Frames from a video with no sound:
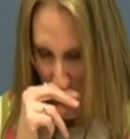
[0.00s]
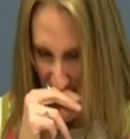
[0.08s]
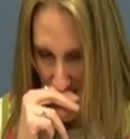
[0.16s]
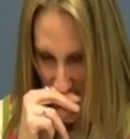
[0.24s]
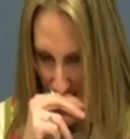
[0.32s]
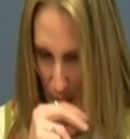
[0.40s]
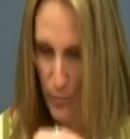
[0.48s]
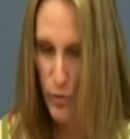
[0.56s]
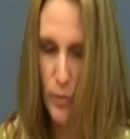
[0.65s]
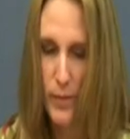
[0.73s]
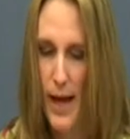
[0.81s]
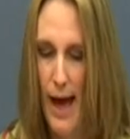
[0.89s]
Many
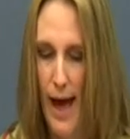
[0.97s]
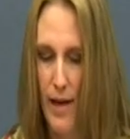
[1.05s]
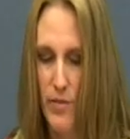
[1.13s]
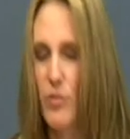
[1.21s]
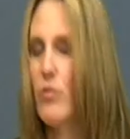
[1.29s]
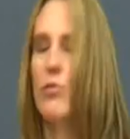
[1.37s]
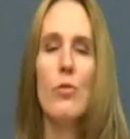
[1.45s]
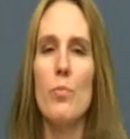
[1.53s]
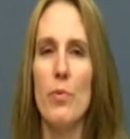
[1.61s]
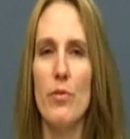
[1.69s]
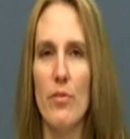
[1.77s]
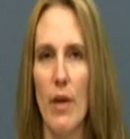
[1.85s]
times you'll be asked
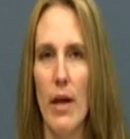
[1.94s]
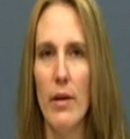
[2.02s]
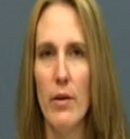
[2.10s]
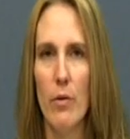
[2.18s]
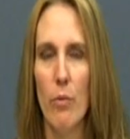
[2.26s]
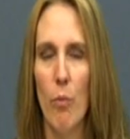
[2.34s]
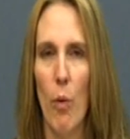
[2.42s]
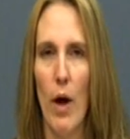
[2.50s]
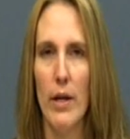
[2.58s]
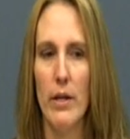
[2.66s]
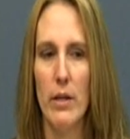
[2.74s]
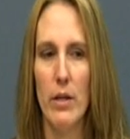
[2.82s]
to present
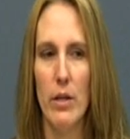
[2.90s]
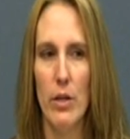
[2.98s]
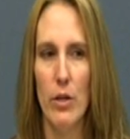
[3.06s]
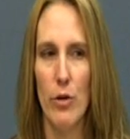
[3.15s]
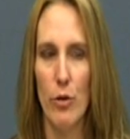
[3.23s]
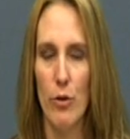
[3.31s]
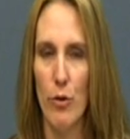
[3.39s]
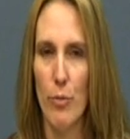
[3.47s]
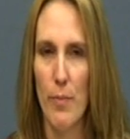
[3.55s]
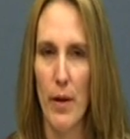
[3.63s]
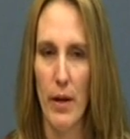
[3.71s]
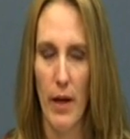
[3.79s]
what your
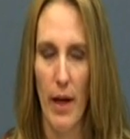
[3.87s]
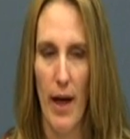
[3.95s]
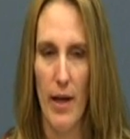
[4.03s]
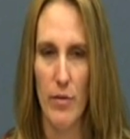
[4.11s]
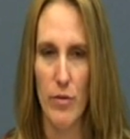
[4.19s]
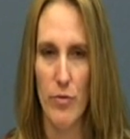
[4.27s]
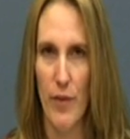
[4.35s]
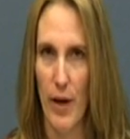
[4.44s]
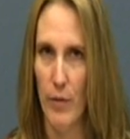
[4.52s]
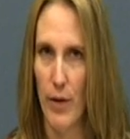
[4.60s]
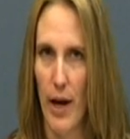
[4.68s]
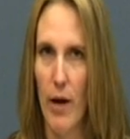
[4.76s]
group has
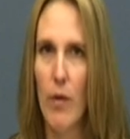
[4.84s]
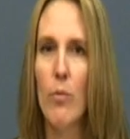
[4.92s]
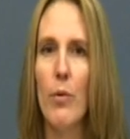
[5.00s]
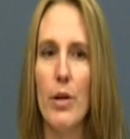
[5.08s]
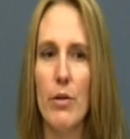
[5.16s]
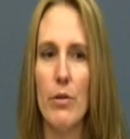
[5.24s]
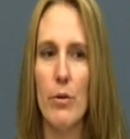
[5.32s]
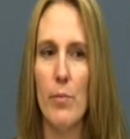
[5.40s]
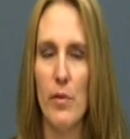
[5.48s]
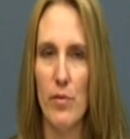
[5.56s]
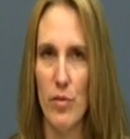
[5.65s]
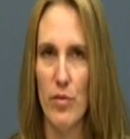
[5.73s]
found out, what your
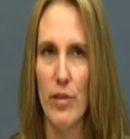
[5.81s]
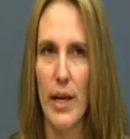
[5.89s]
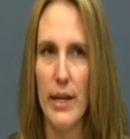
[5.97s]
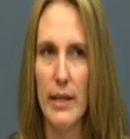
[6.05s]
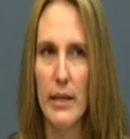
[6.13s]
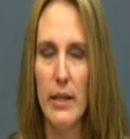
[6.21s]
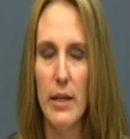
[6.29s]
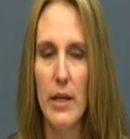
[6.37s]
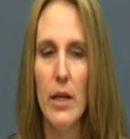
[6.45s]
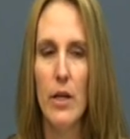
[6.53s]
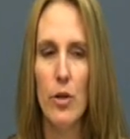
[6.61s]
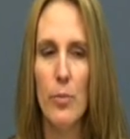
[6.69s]
group has
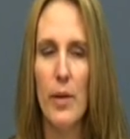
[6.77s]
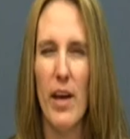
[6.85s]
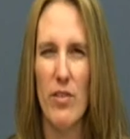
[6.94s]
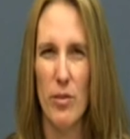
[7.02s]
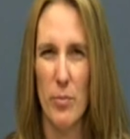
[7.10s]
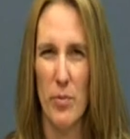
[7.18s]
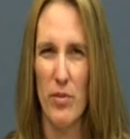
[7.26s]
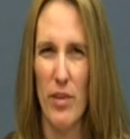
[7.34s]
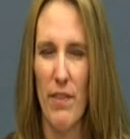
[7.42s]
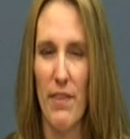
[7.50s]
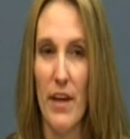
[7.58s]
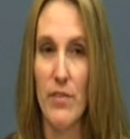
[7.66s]
decided. You'll be asked to
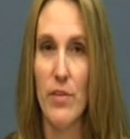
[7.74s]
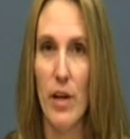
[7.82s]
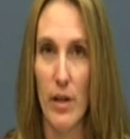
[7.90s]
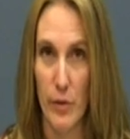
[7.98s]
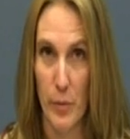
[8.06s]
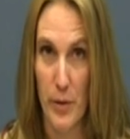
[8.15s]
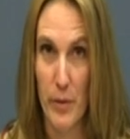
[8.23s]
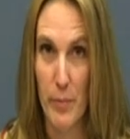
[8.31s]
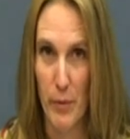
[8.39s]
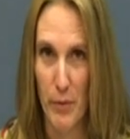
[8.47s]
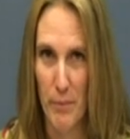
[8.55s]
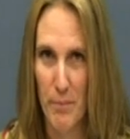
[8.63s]
present that to other
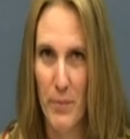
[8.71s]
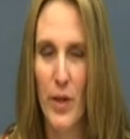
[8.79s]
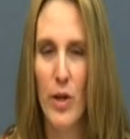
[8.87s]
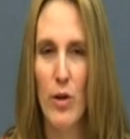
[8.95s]
people.